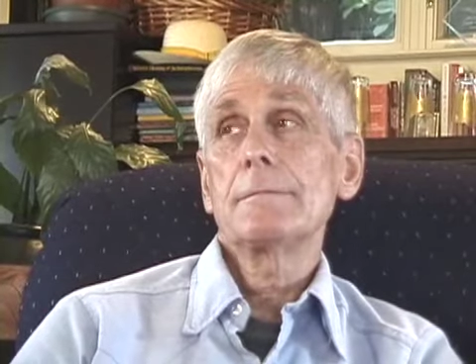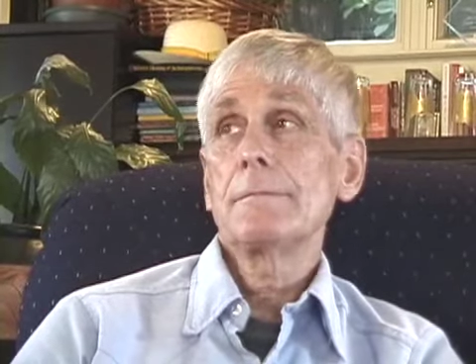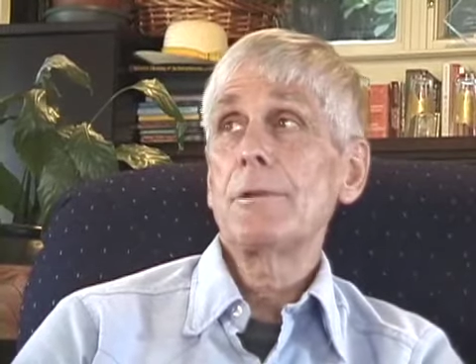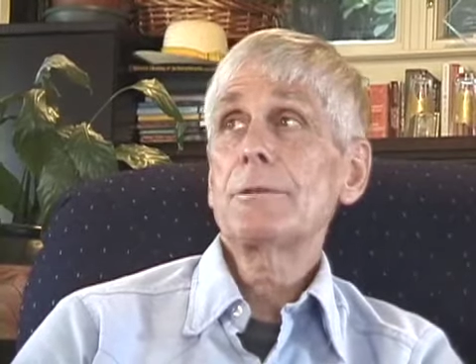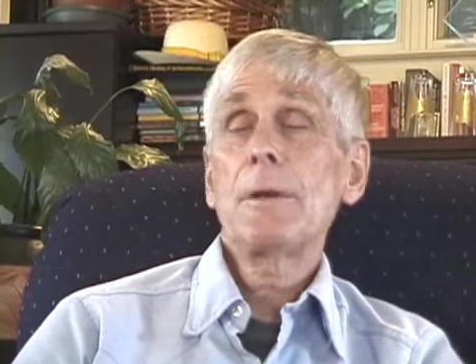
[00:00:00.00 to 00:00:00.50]

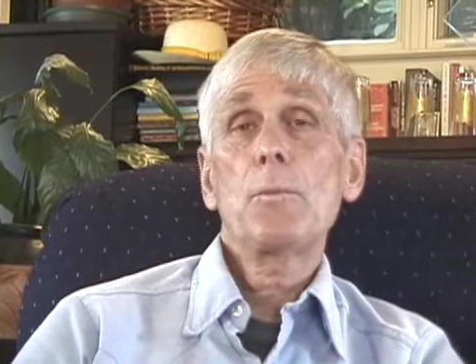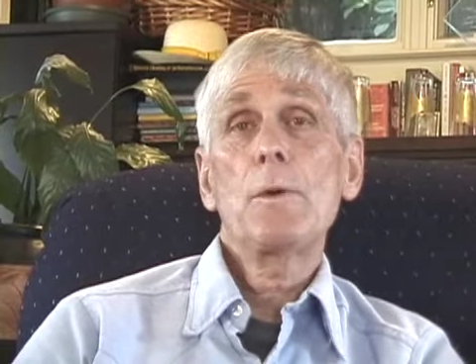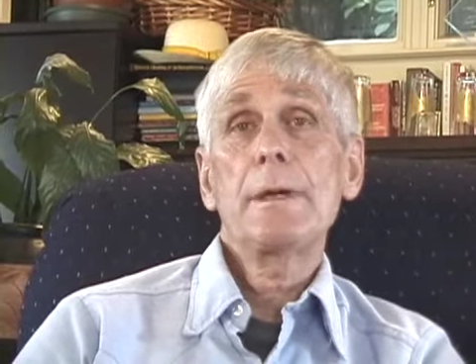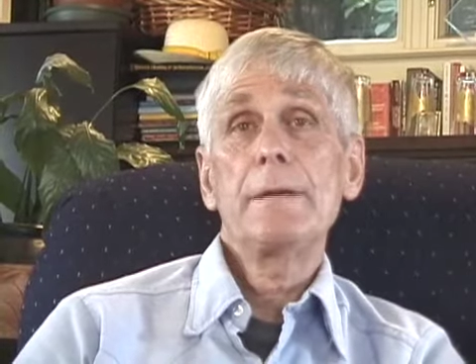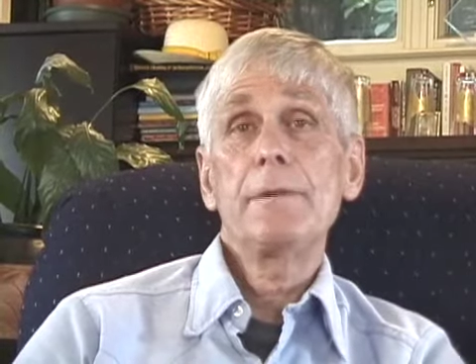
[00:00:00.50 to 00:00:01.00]
looked up
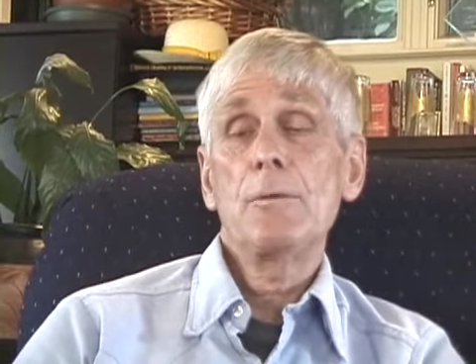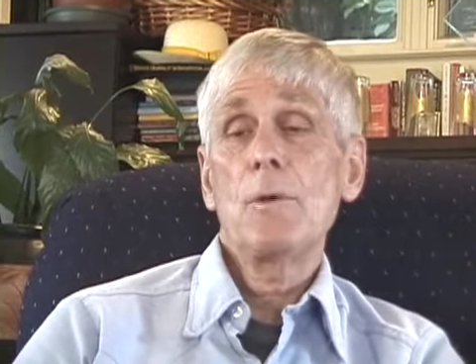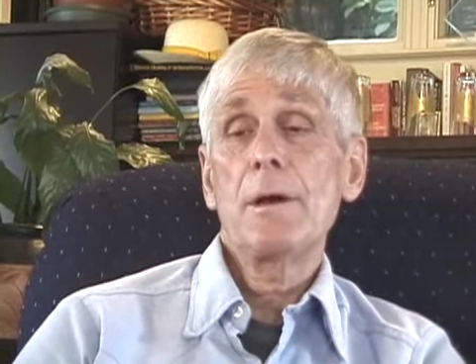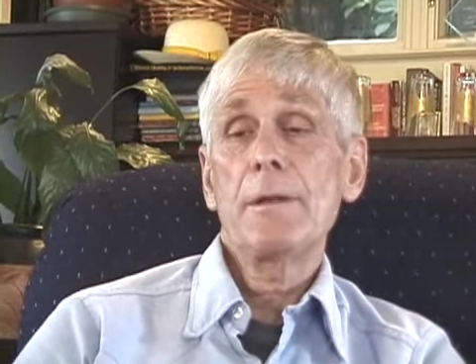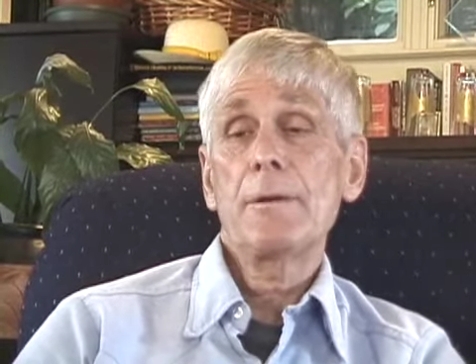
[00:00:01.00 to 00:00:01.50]
one evening
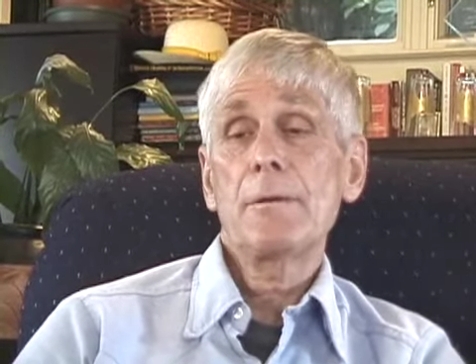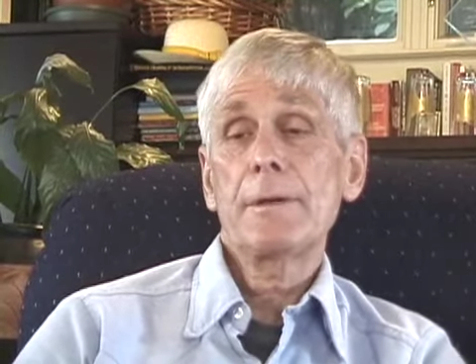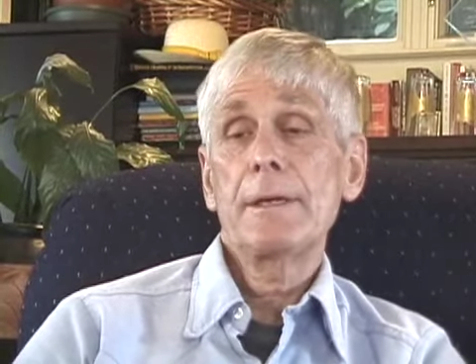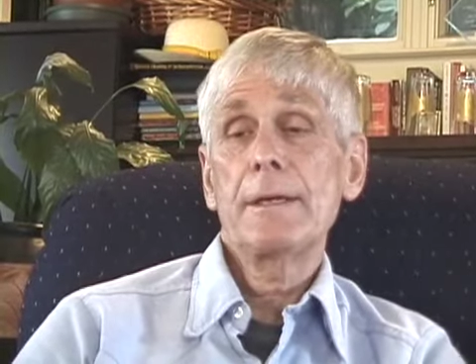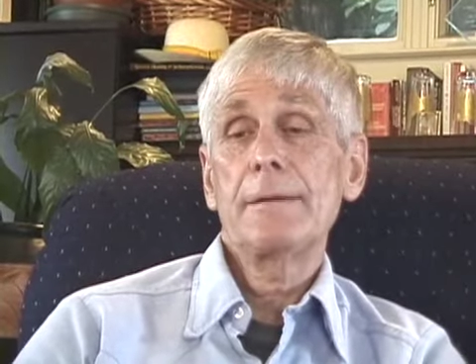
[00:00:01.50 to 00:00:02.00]
while they were
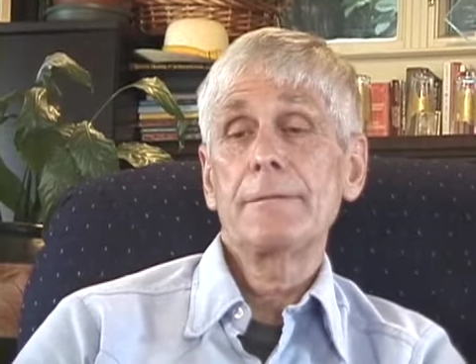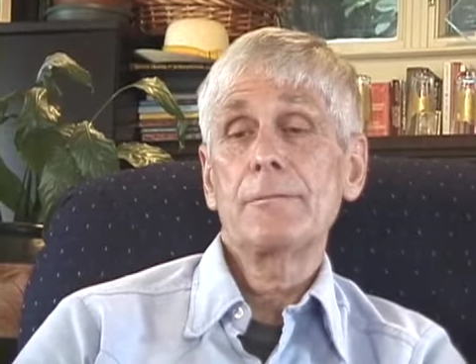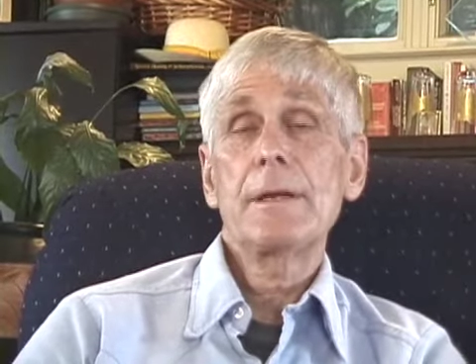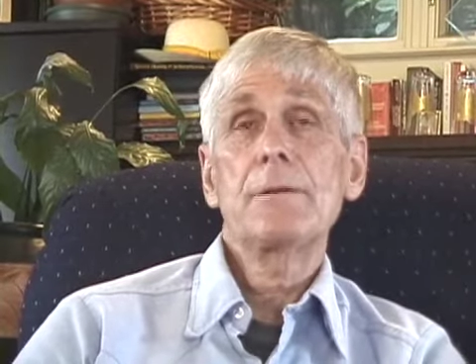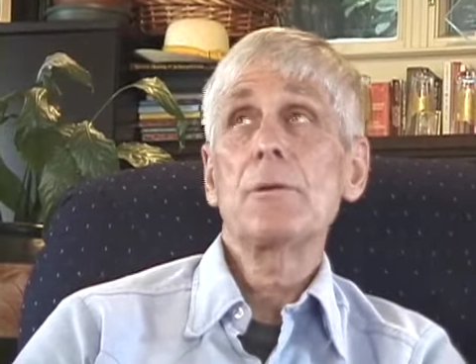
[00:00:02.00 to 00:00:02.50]
getting
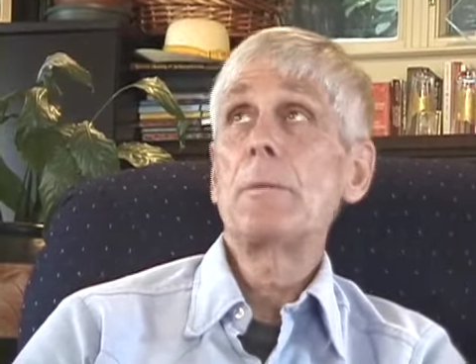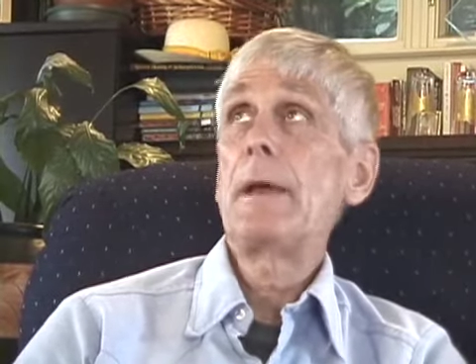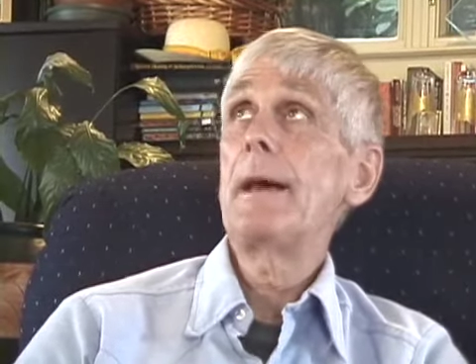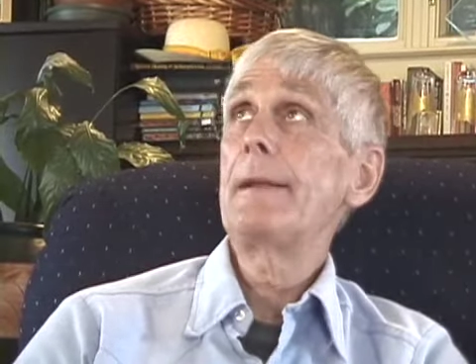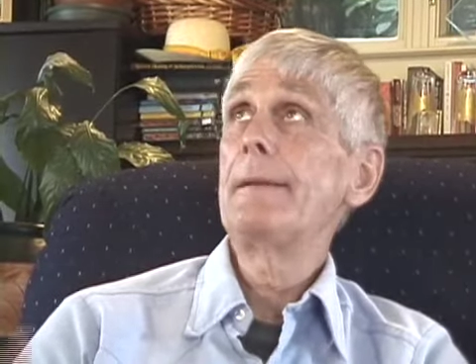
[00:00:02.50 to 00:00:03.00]
ready to go to
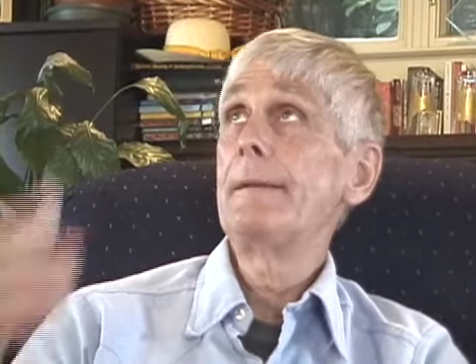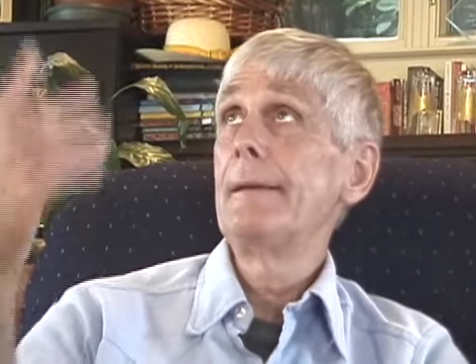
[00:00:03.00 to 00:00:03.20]
bed,